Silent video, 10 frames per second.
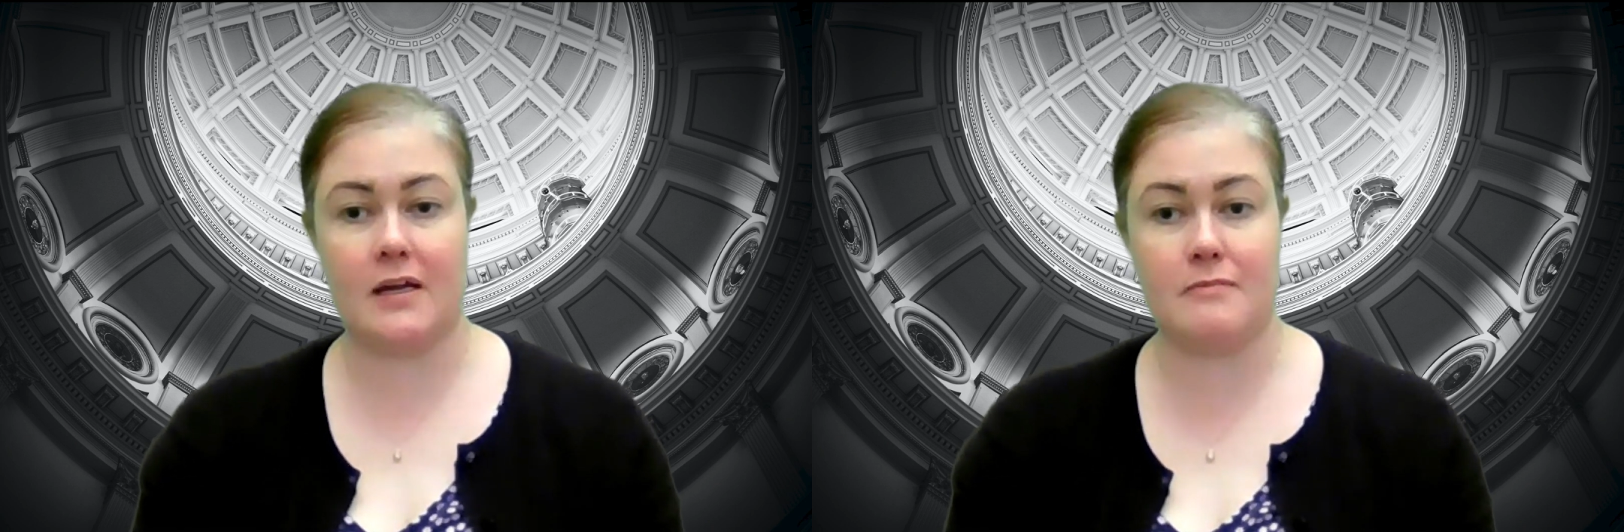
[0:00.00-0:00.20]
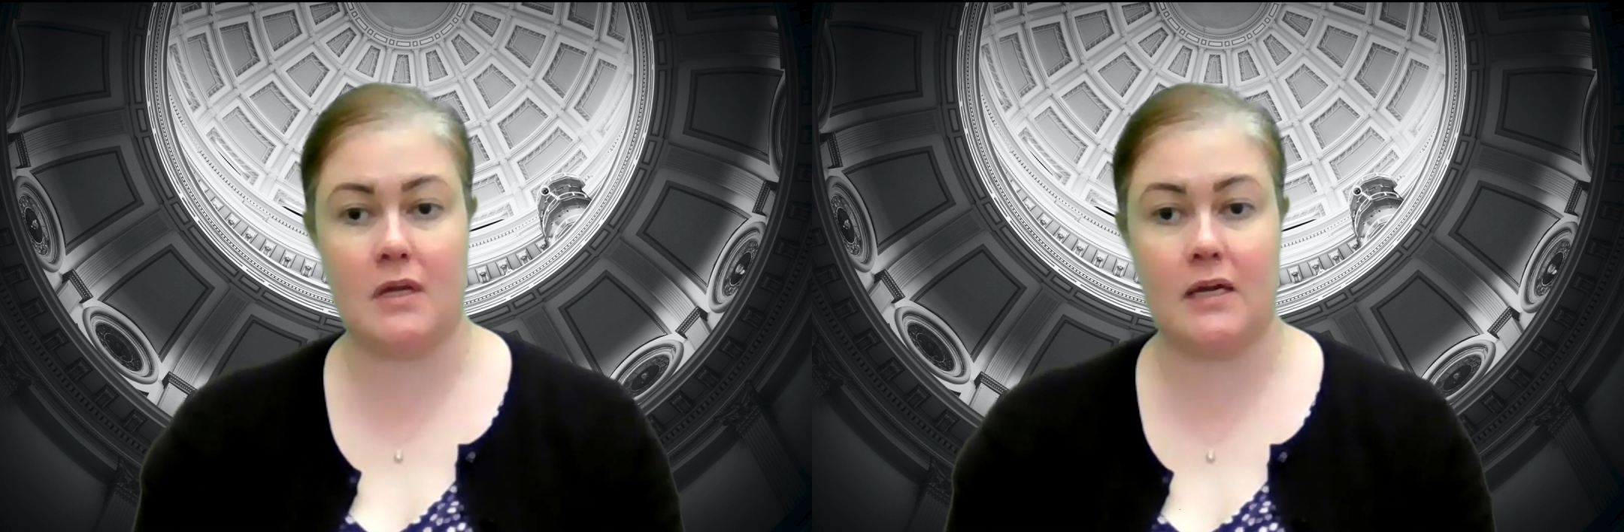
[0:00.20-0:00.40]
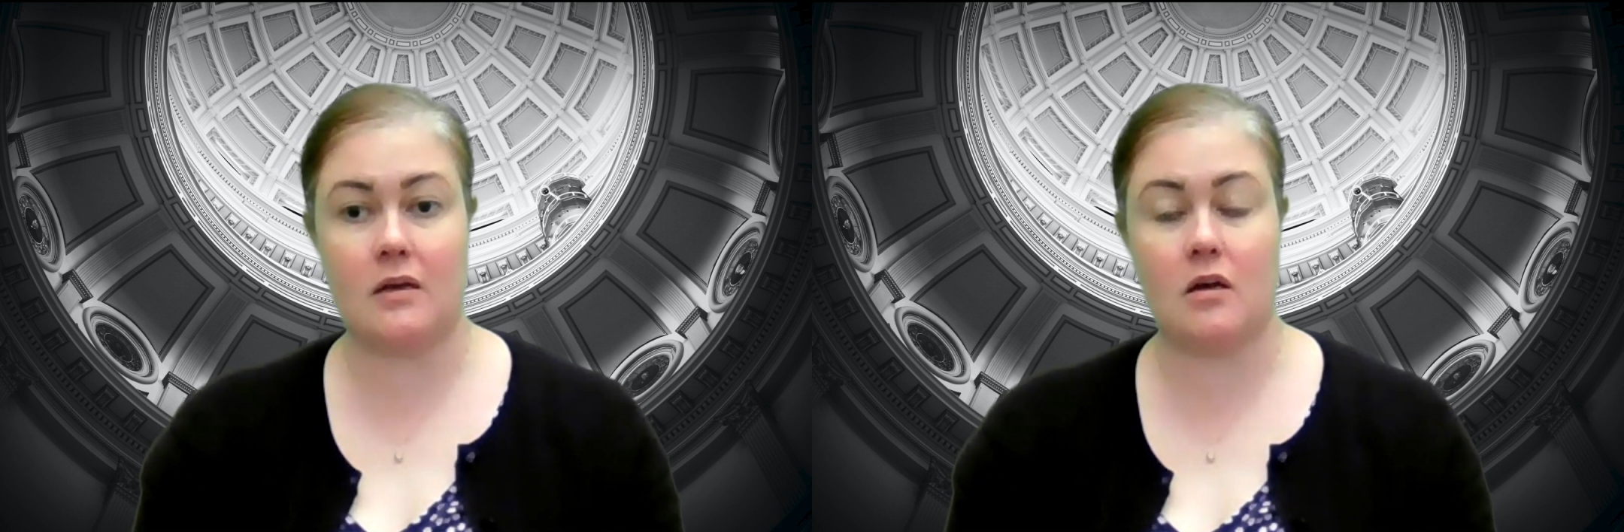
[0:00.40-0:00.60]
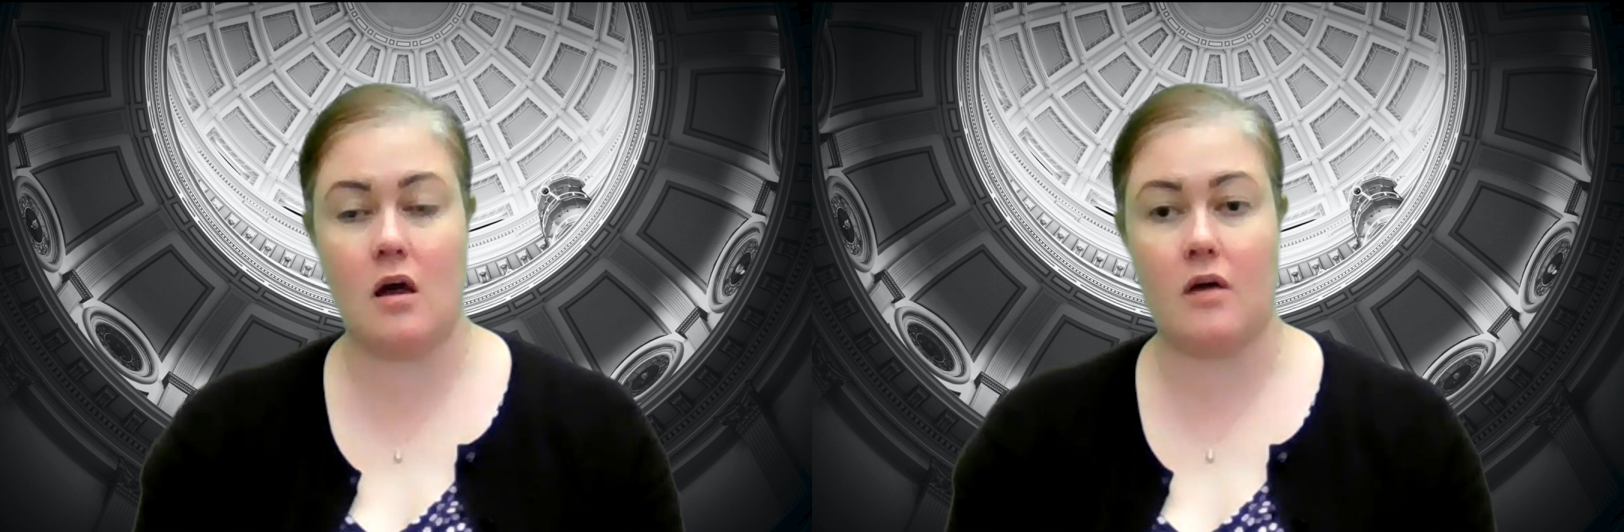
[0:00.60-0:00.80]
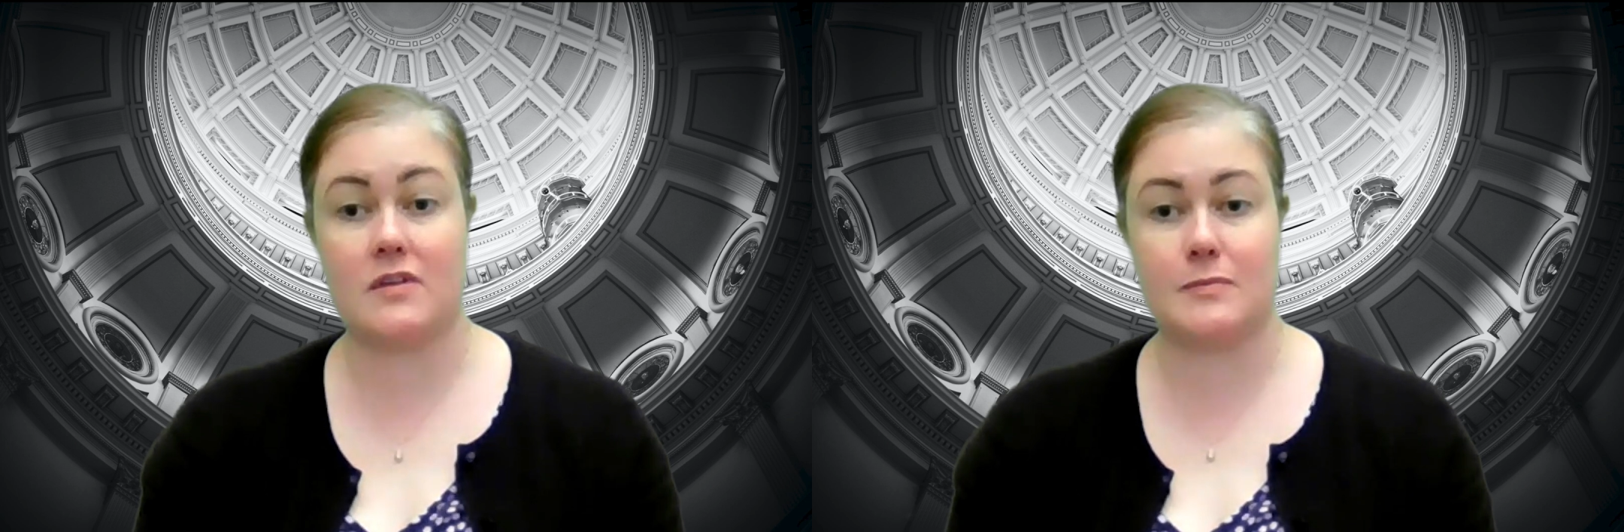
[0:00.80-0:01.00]
Committee
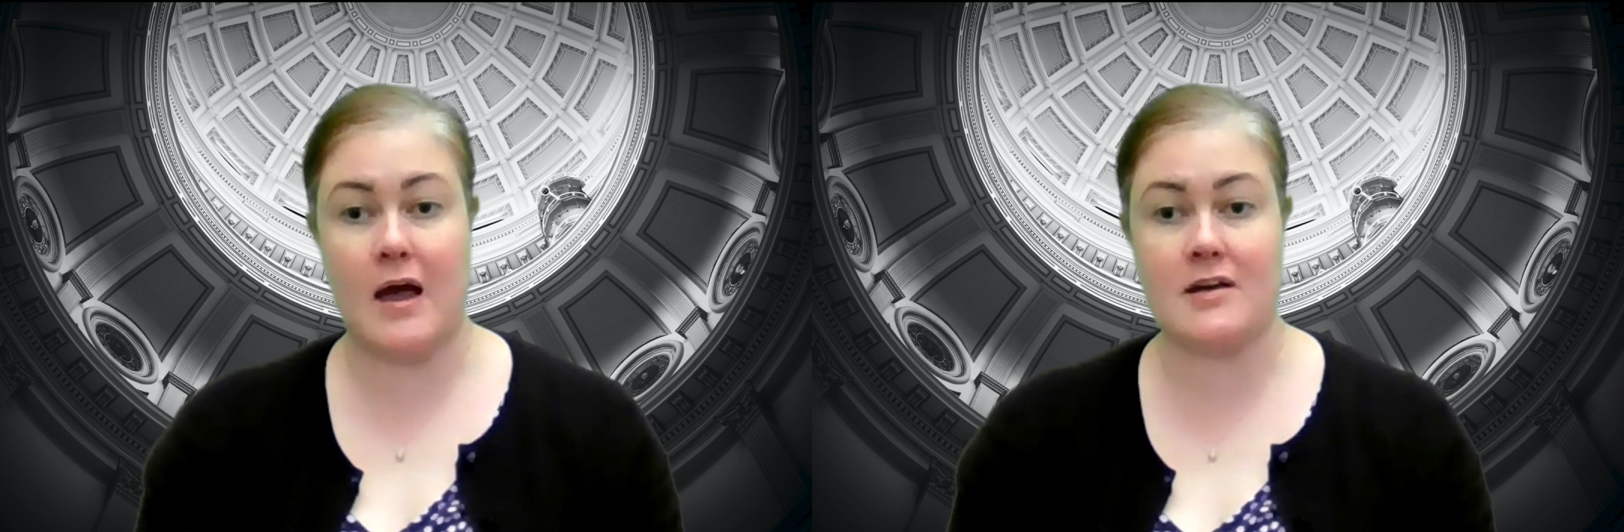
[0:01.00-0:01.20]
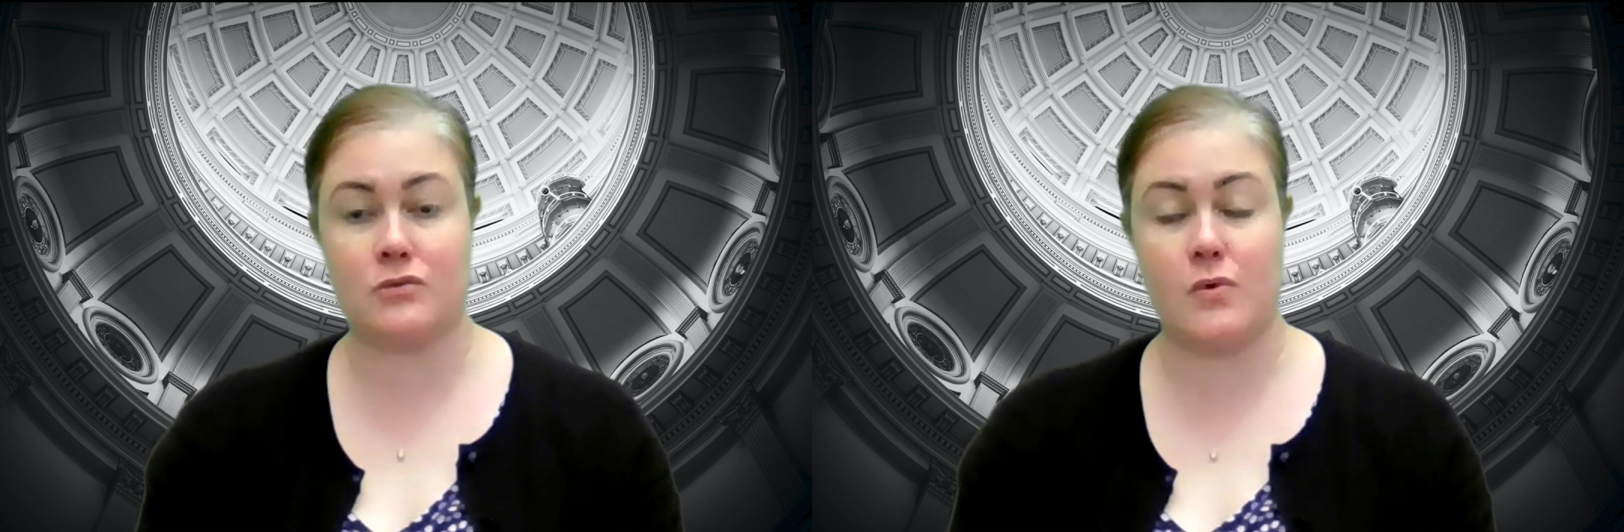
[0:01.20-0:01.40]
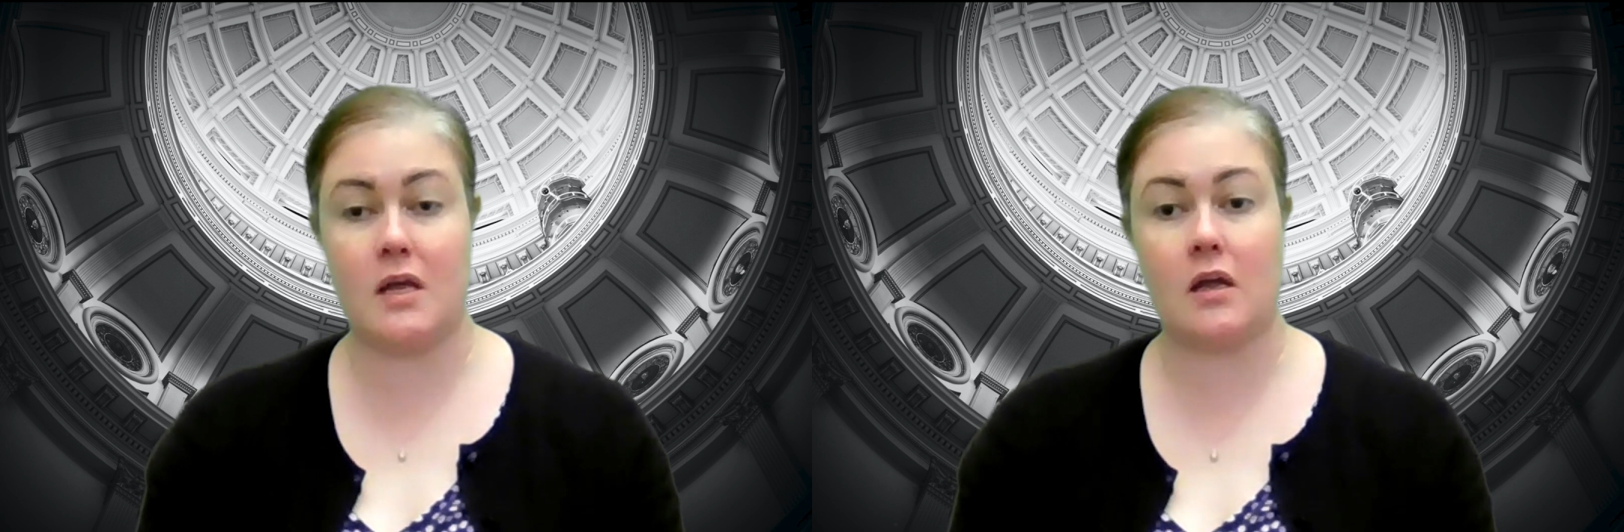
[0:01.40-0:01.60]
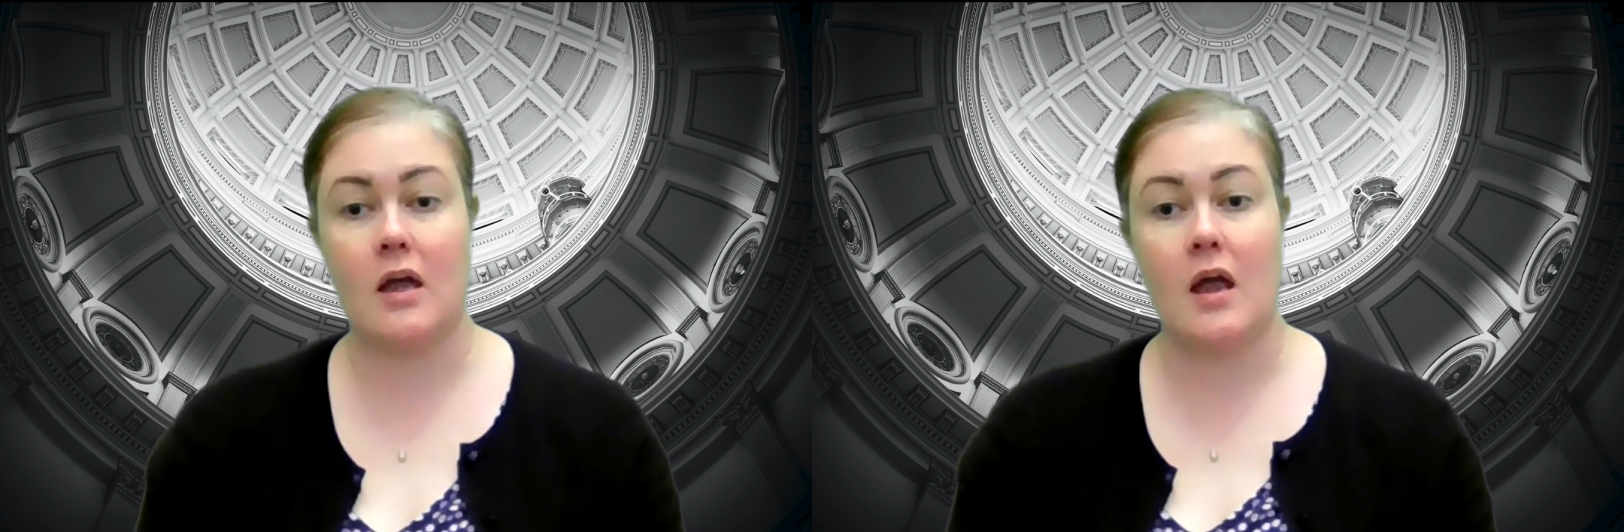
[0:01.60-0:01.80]
this past week.